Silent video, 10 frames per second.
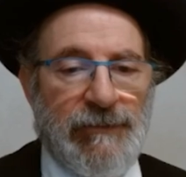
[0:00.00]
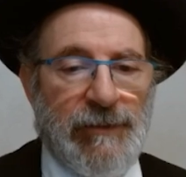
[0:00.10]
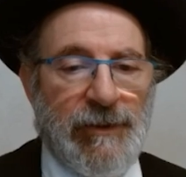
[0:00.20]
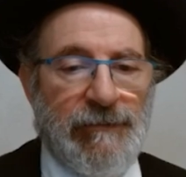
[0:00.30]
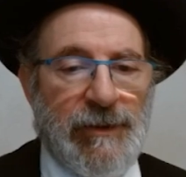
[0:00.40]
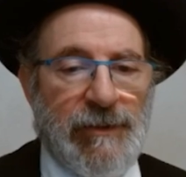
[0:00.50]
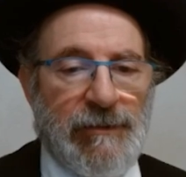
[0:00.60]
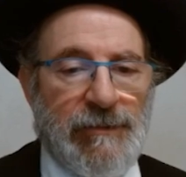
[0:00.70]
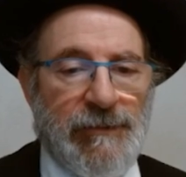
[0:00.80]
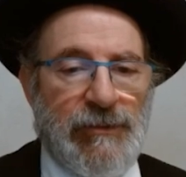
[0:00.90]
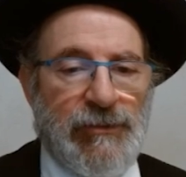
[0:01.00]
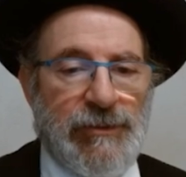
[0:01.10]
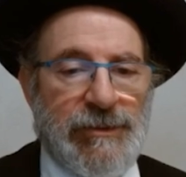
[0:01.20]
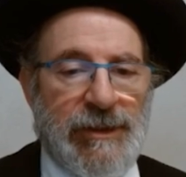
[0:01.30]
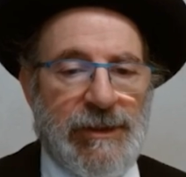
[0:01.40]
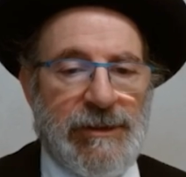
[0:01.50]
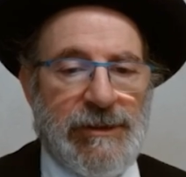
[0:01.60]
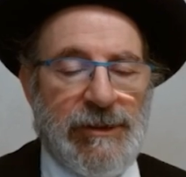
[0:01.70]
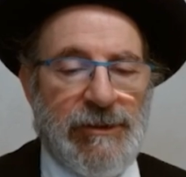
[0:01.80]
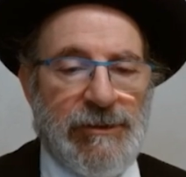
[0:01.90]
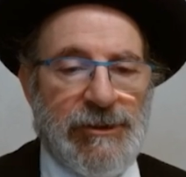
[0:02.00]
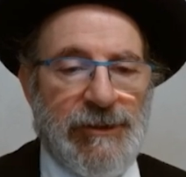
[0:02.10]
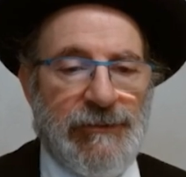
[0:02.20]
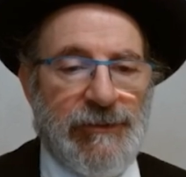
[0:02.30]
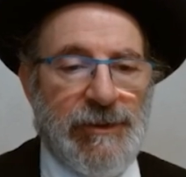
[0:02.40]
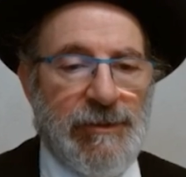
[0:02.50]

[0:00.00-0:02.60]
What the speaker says: you have now rook takes on g3,